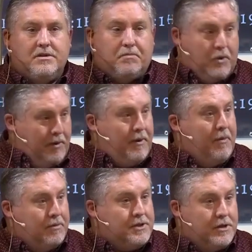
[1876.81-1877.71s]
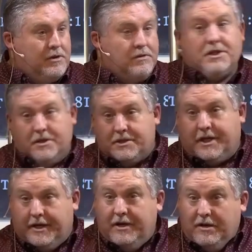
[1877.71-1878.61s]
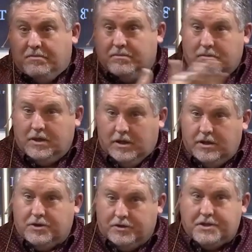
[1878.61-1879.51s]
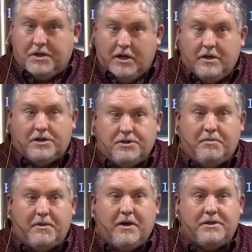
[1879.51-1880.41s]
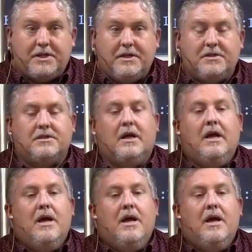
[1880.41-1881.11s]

To point people to, to, to Him, to the Son. It should be about Jesus.